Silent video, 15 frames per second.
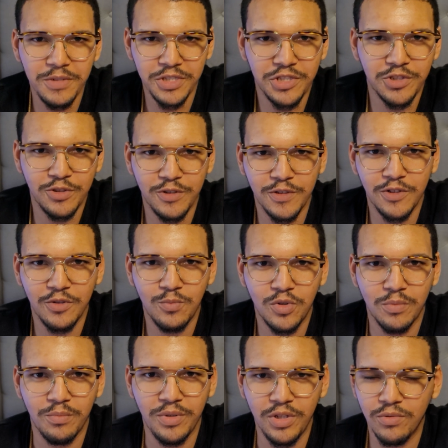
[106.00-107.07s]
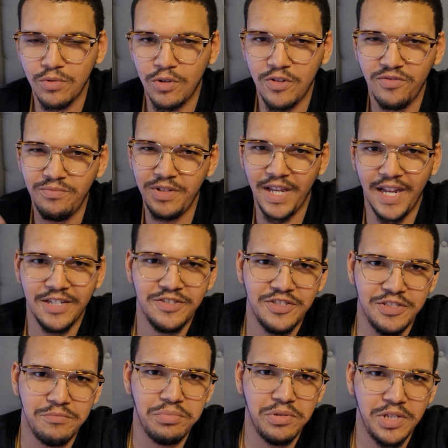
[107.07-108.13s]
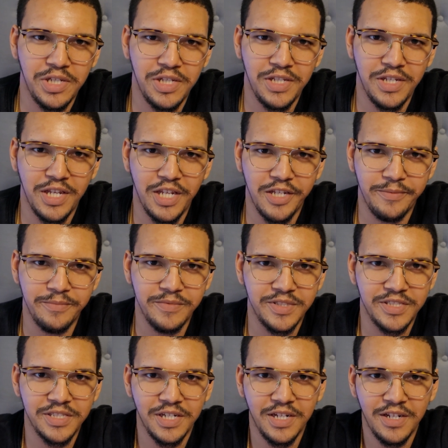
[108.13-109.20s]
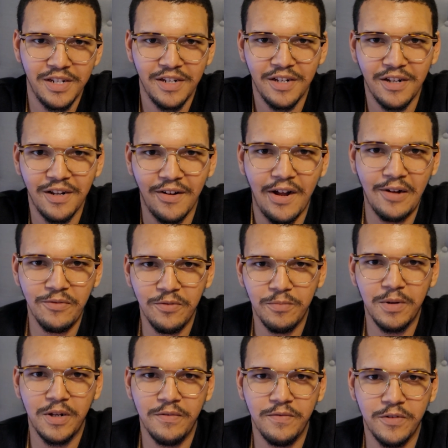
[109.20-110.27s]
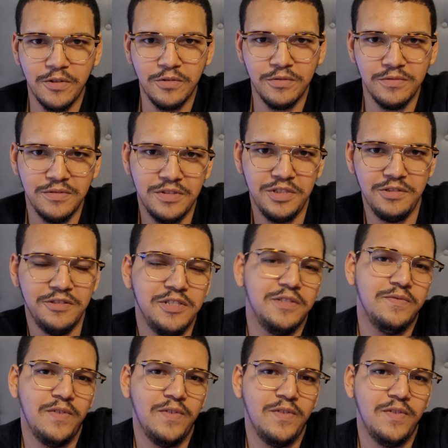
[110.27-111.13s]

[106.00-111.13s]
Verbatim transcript: me show you a little more B-roll of me actually playing games off of my phone using